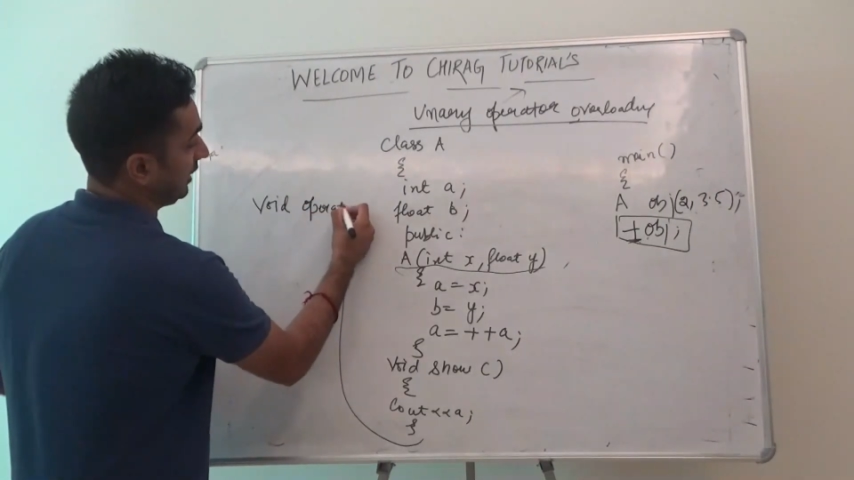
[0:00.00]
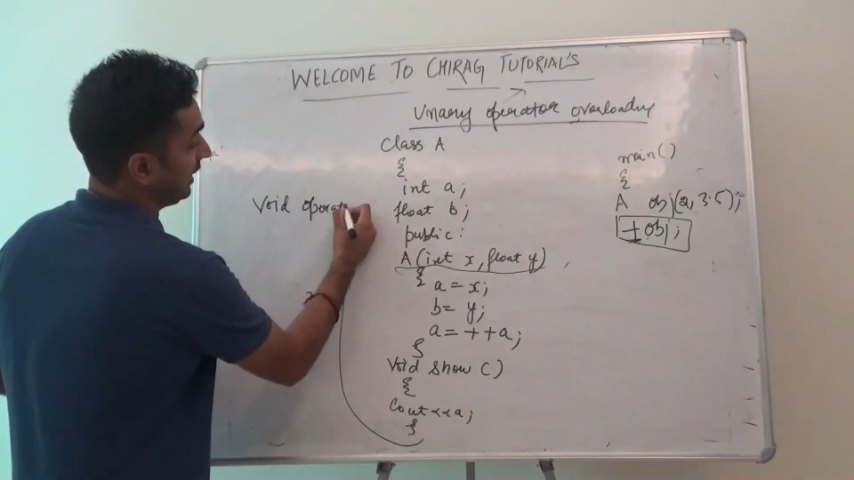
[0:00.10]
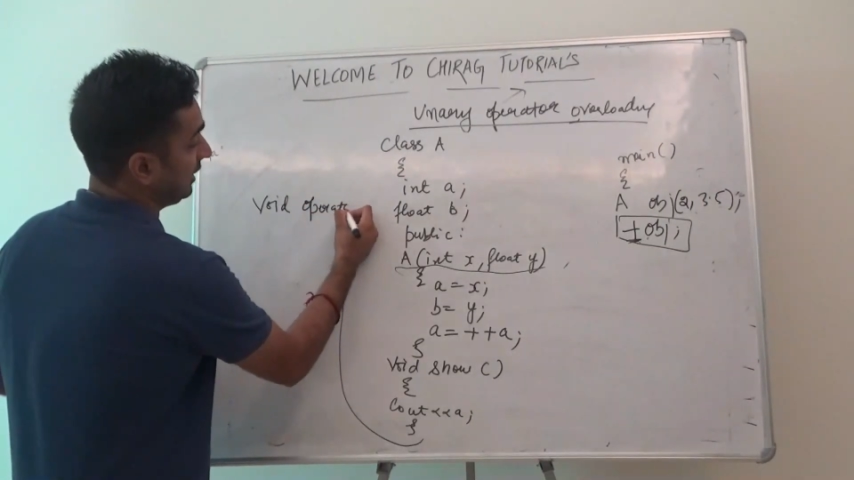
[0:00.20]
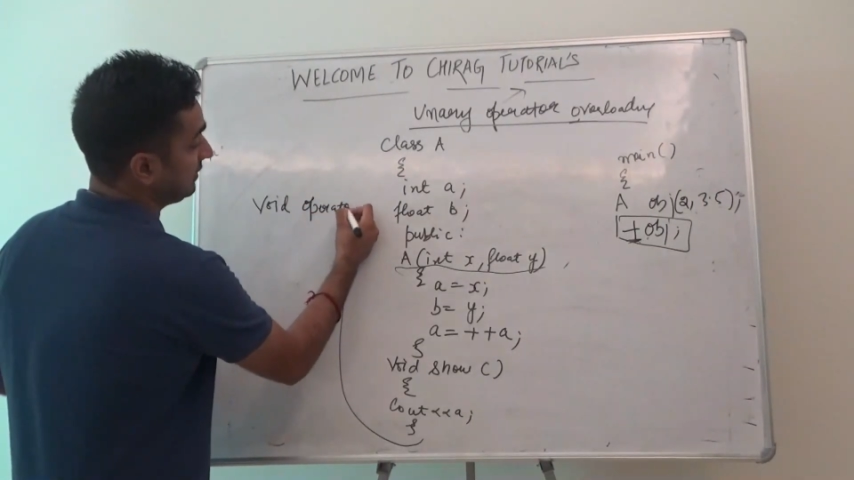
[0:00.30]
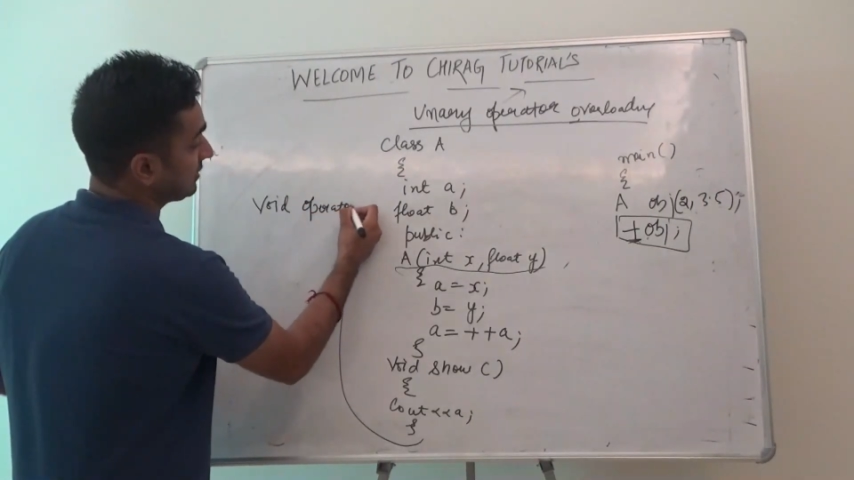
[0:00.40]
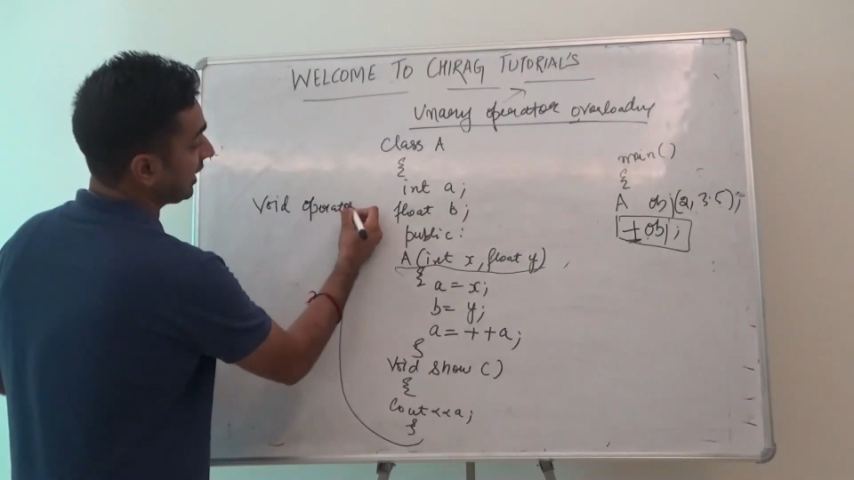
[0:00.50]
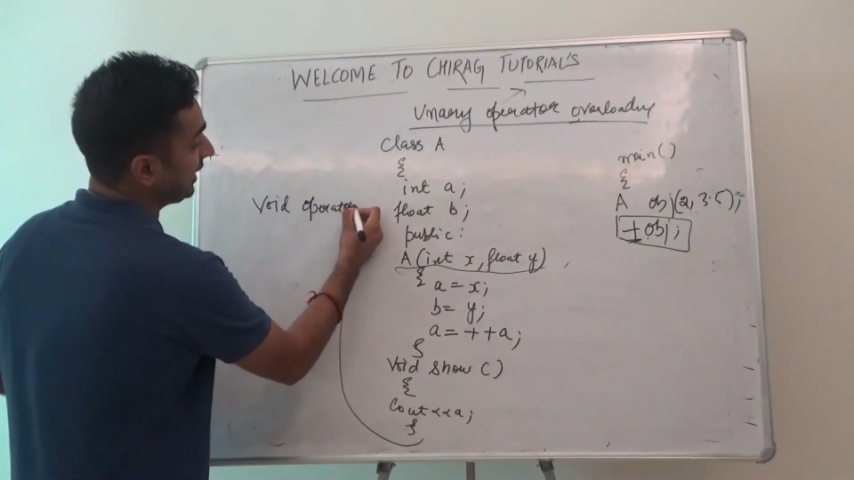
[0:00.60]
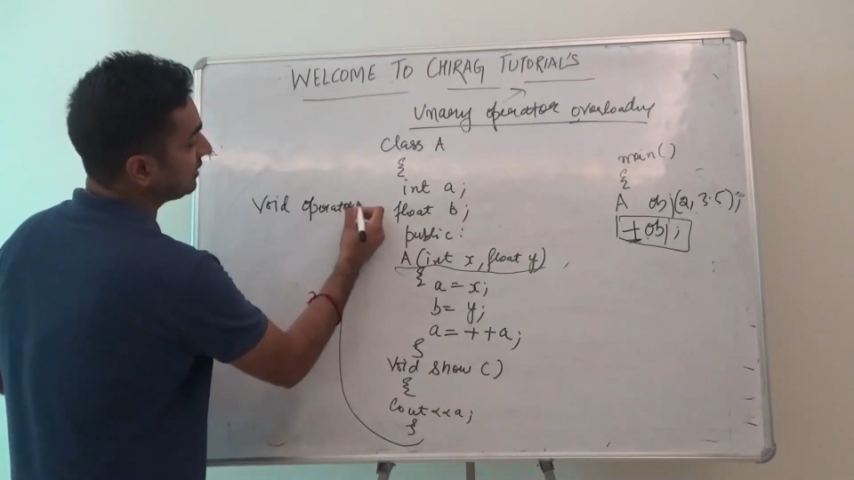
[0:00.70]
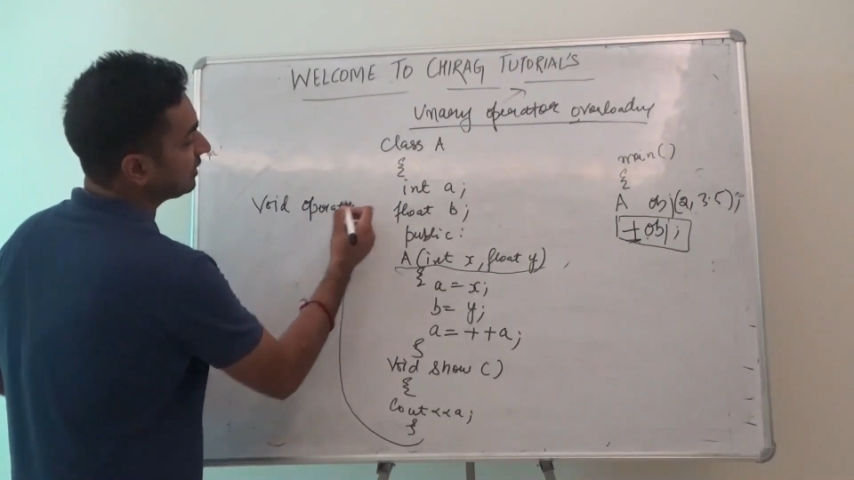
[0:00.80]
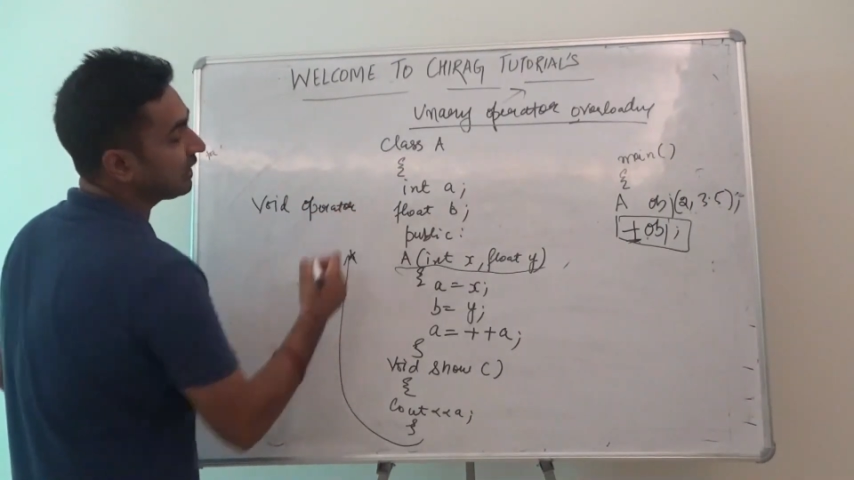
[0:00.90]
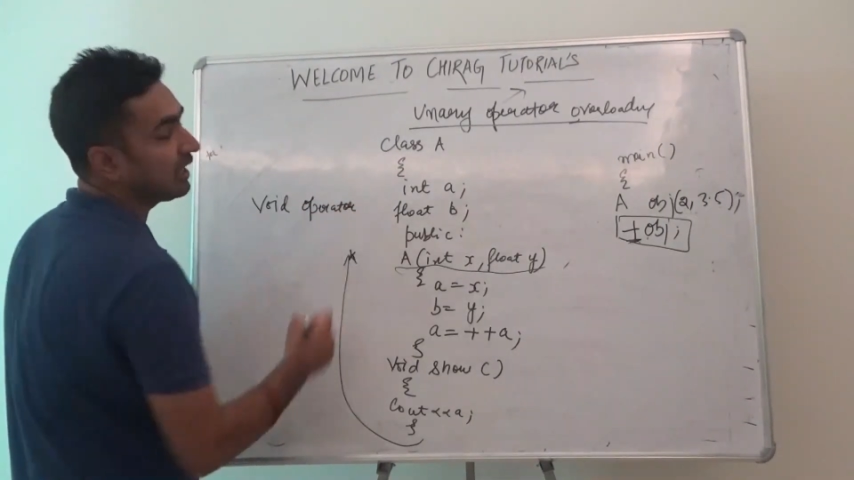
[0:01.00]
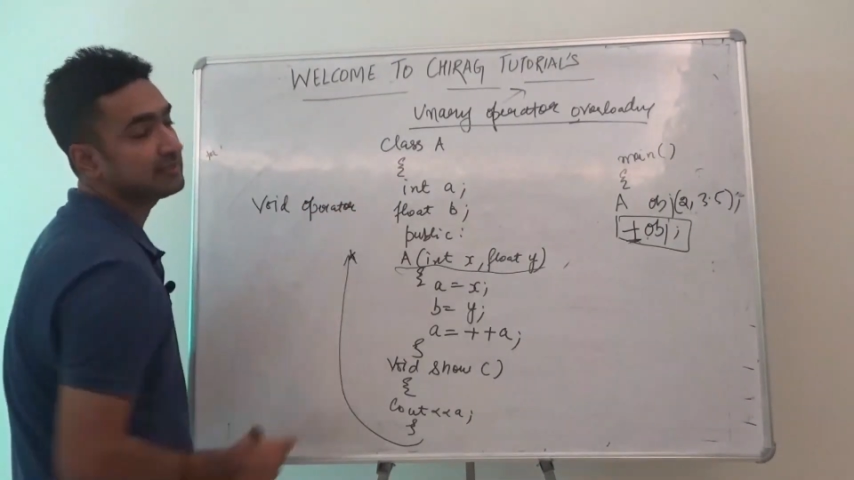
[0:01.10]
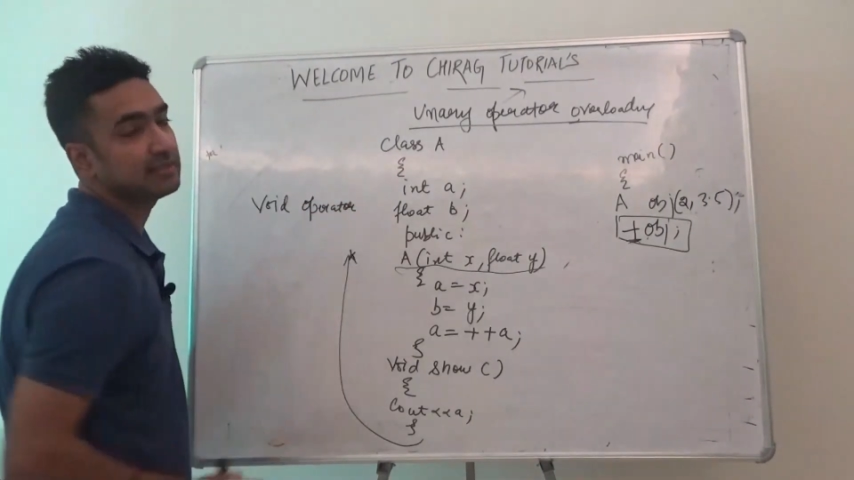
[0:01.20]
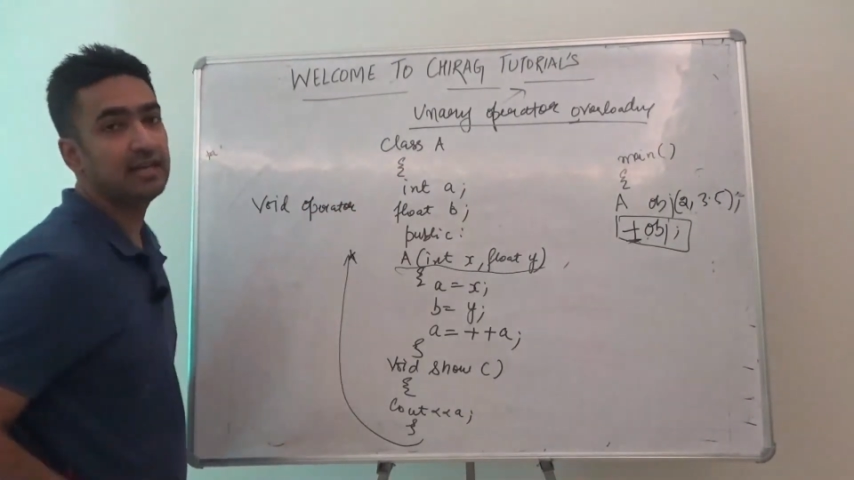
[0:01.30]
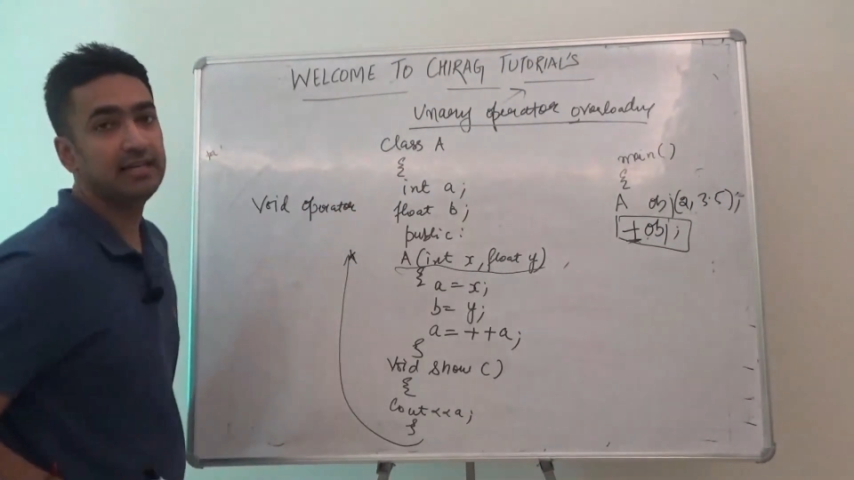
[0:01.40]
inside the
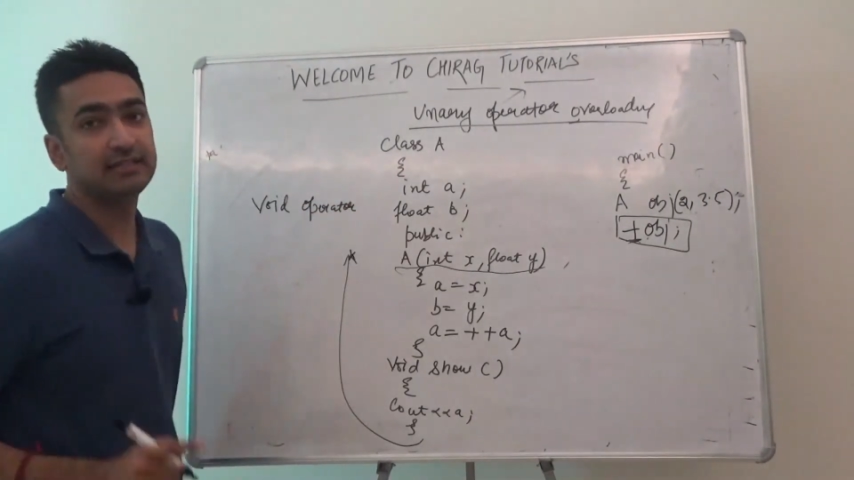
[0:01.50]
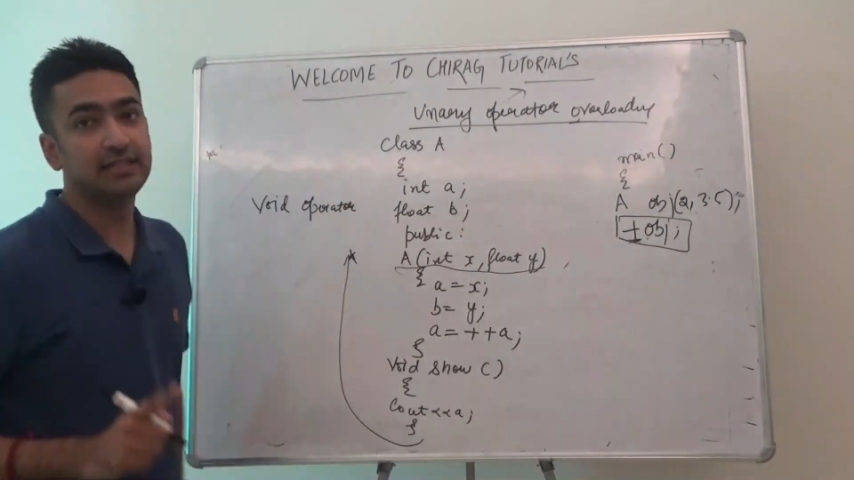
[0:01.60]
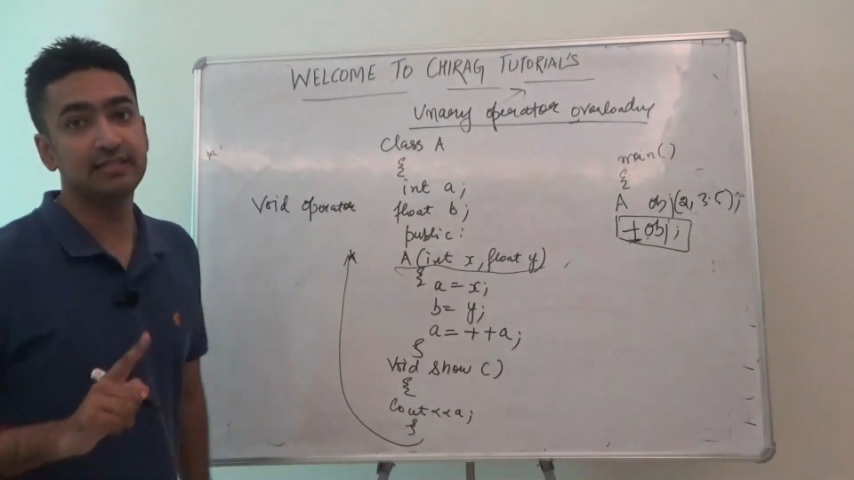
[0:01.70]
class, guys,